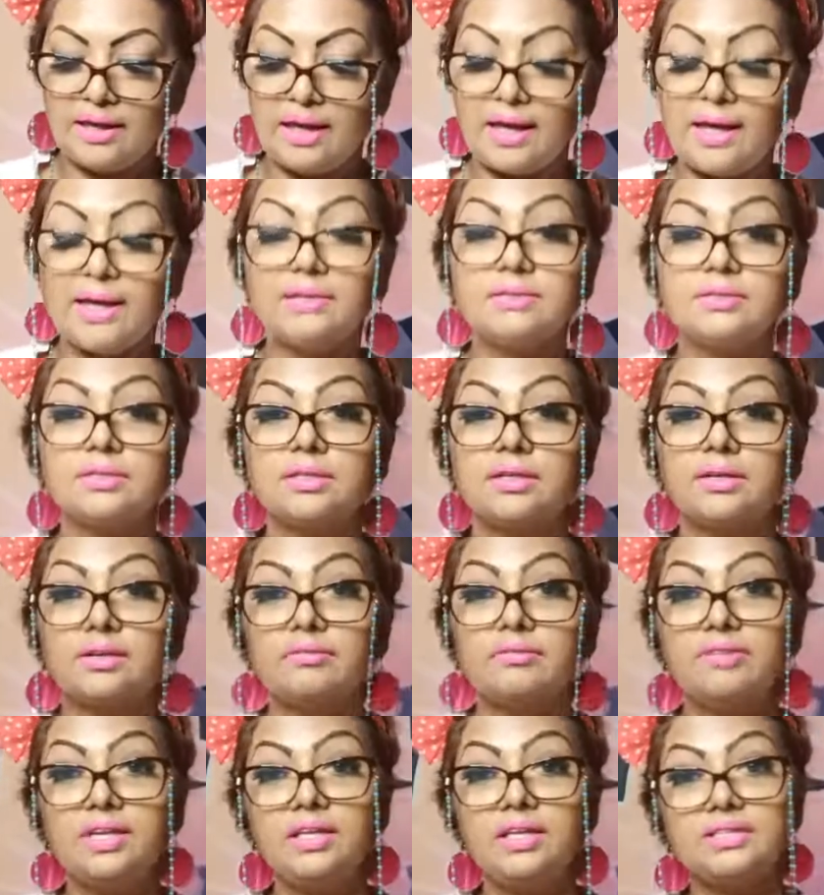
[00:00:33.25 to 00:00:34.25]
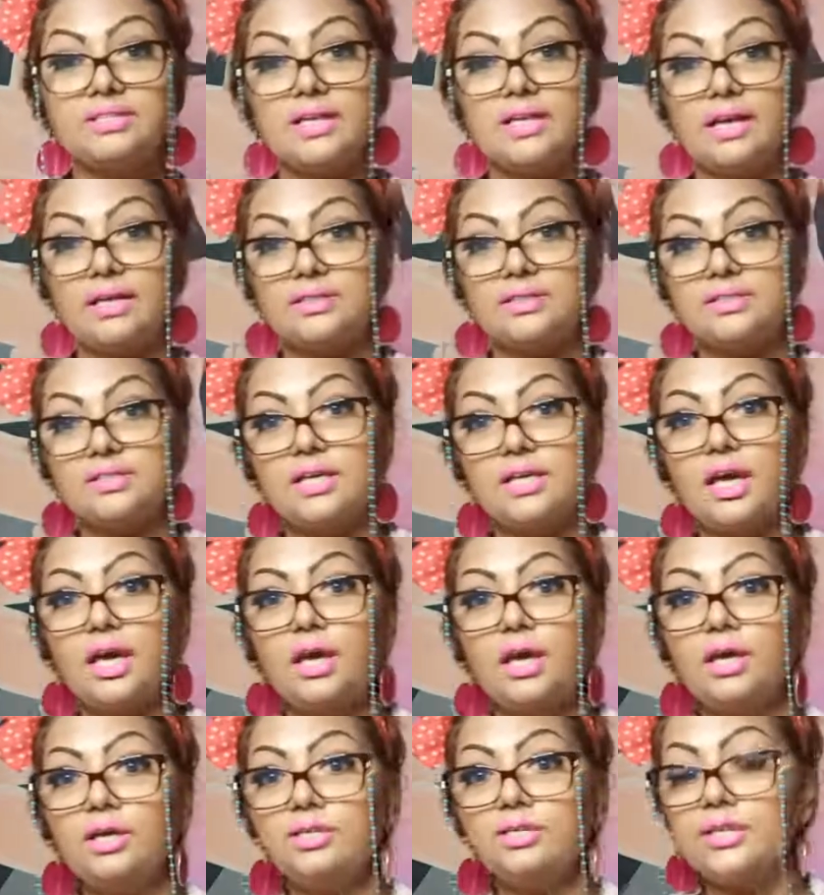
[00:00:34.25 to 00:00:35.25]
and Venus signs
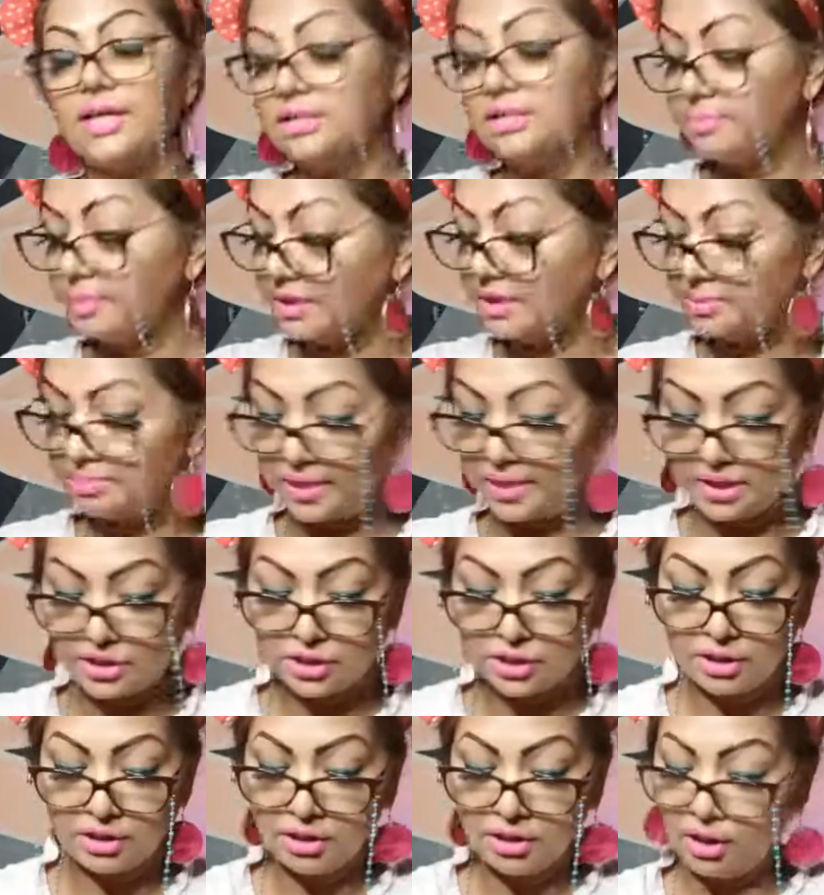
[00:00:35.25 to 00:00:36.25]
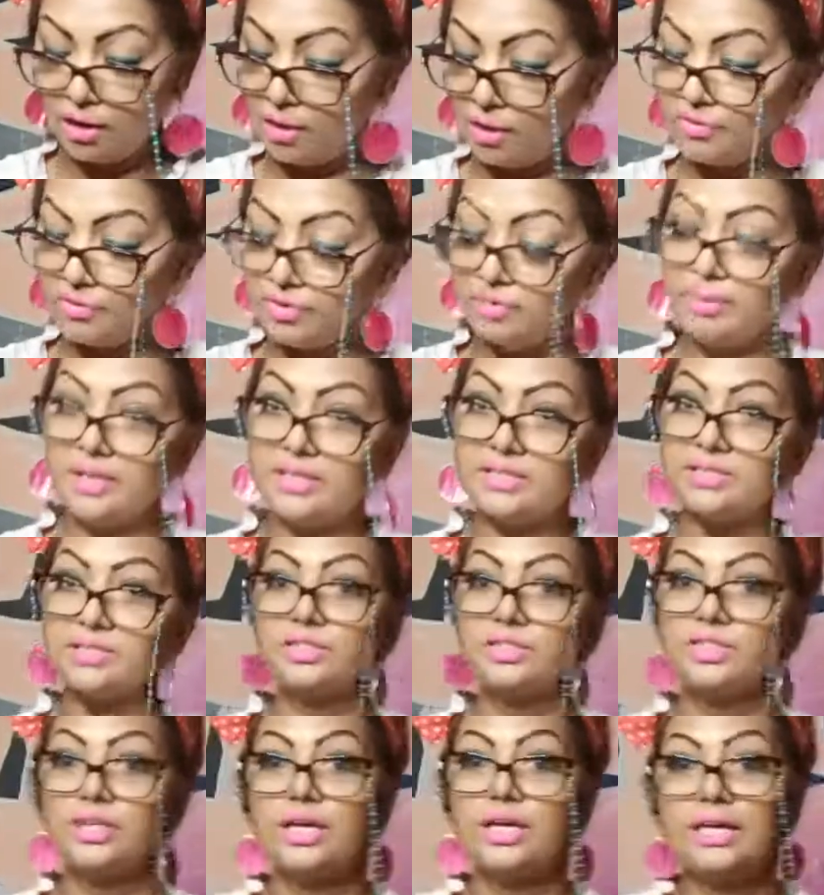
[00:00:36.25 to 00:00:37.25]
to get a better picture of the
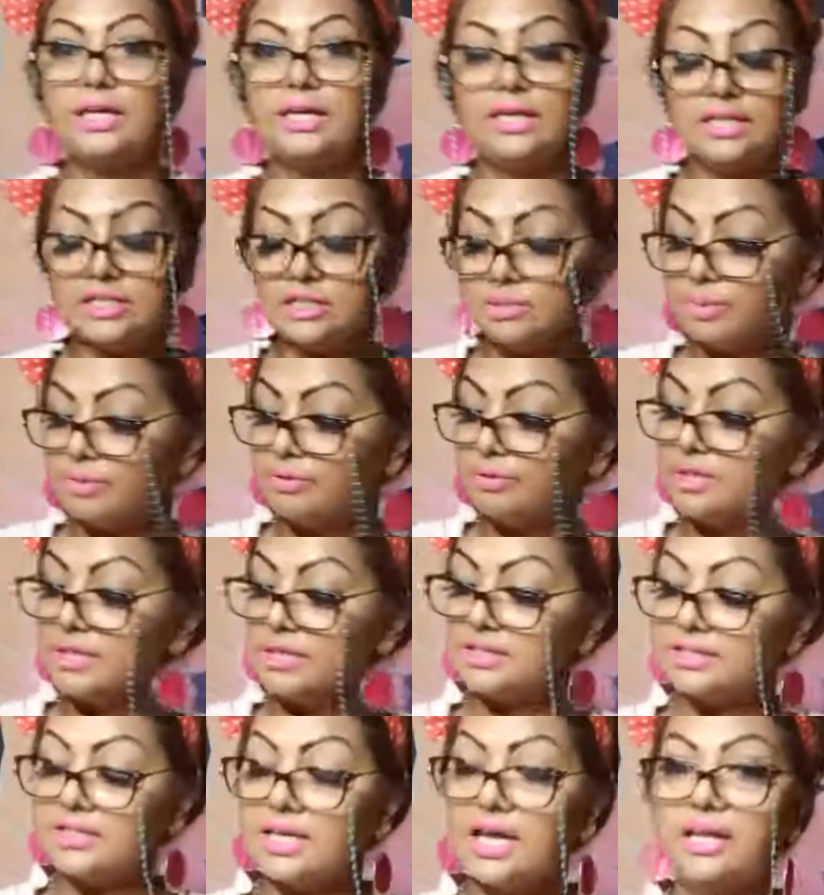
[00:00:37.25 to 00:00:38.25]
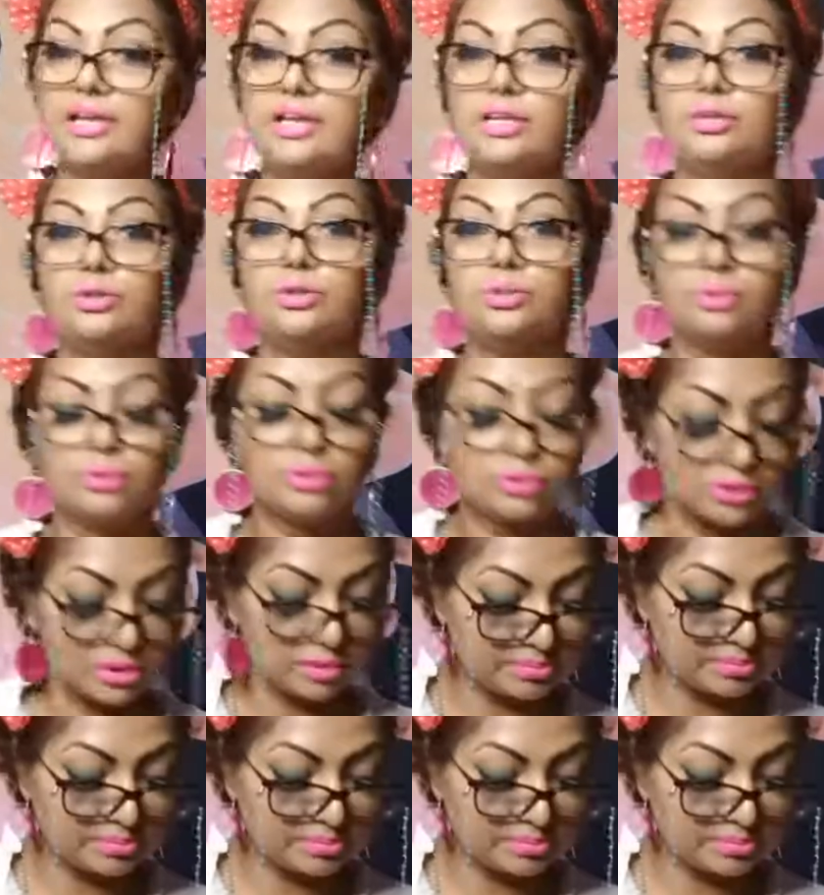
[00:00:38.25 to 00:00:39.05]
message Spirit is guiding you towards.